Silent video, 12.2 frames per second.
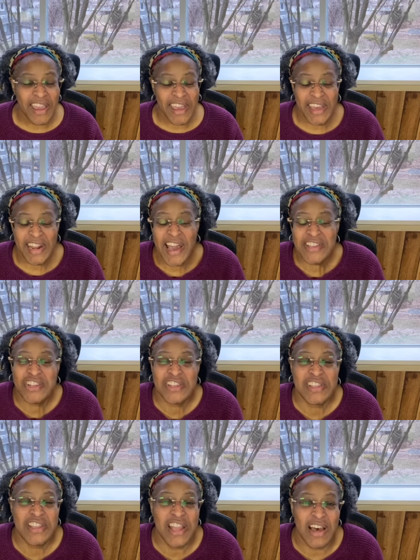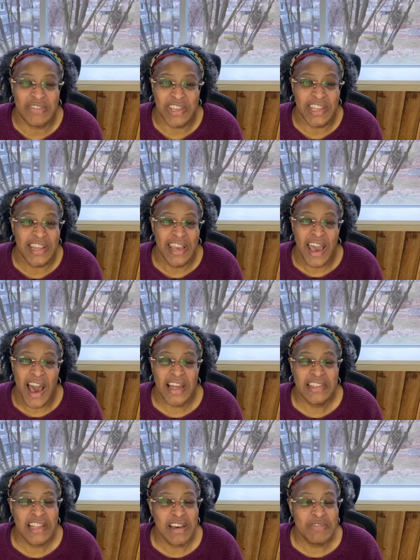And I just love it. I
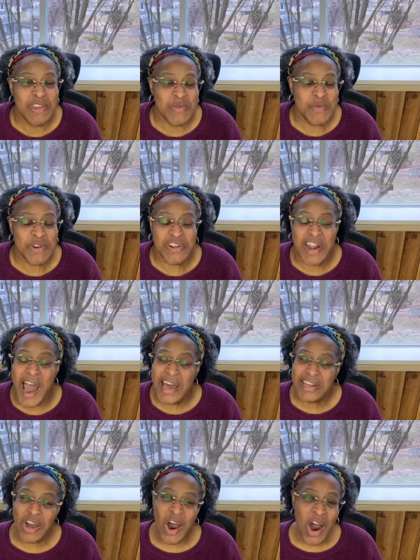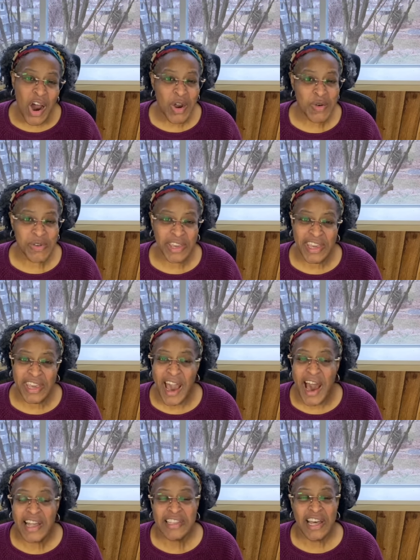love that we're not in a hurry.
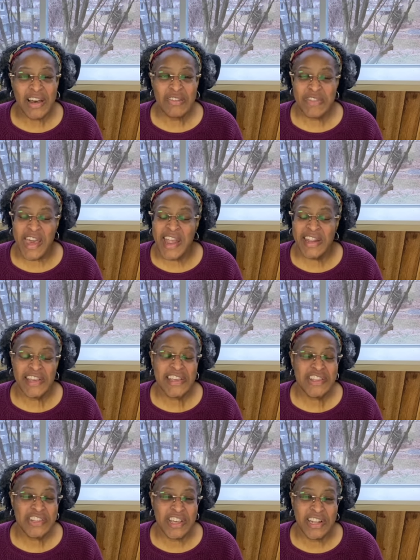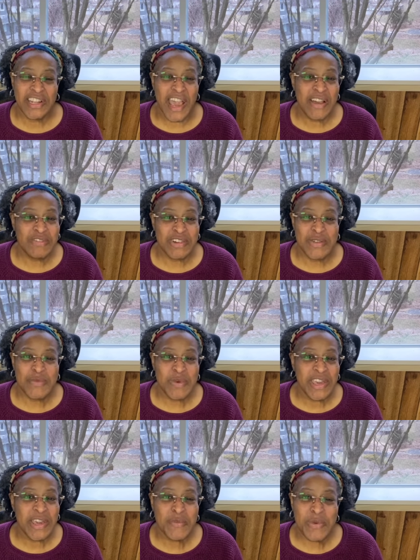I love that each and every
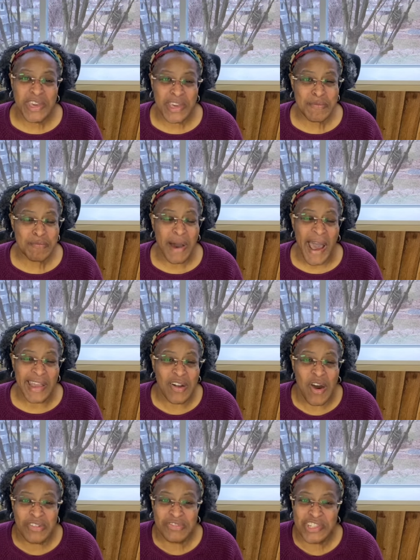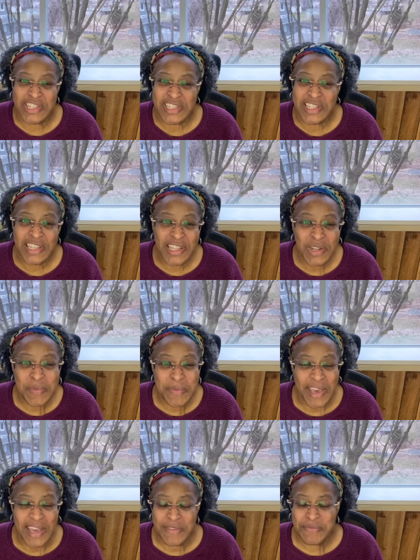week we can bite off just a little
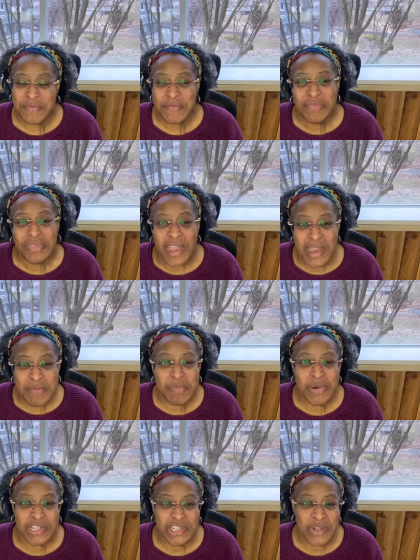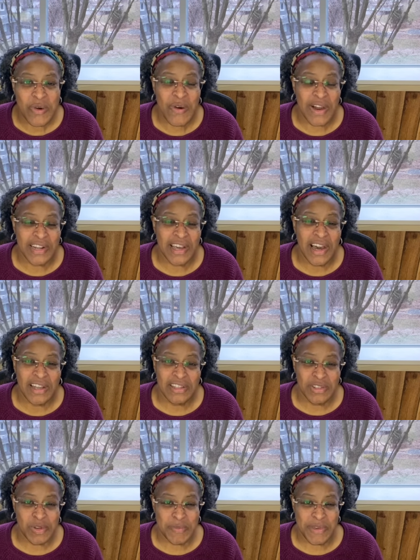bit and push on a
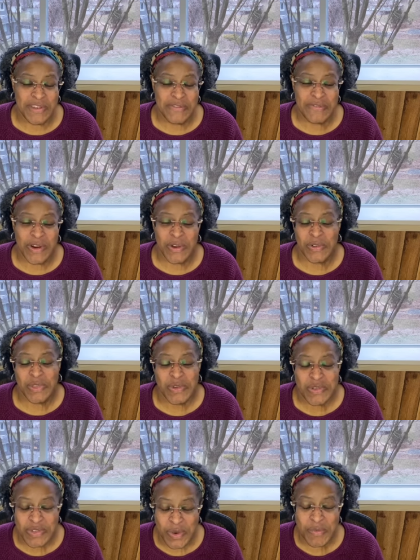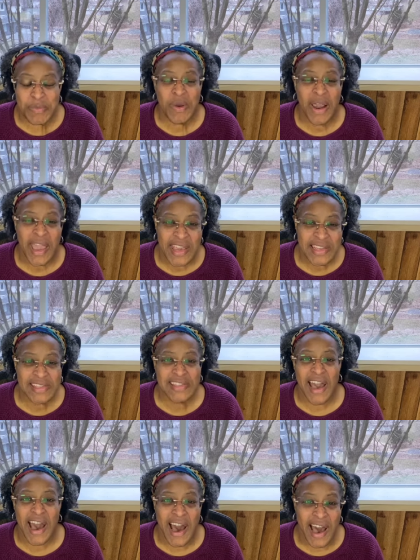little bit further. So praise
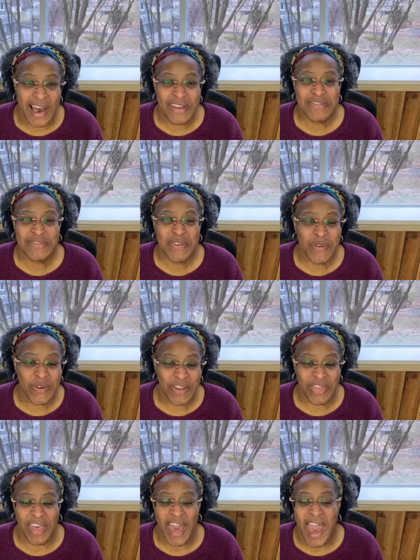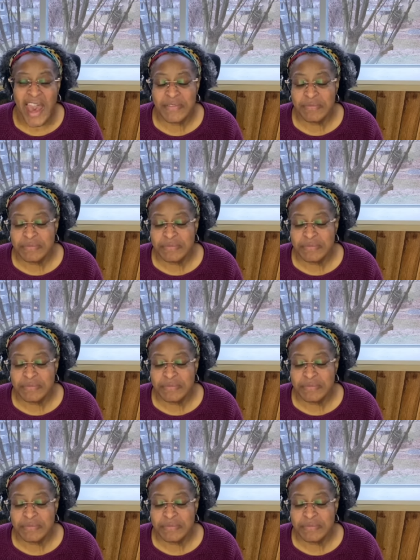God for that.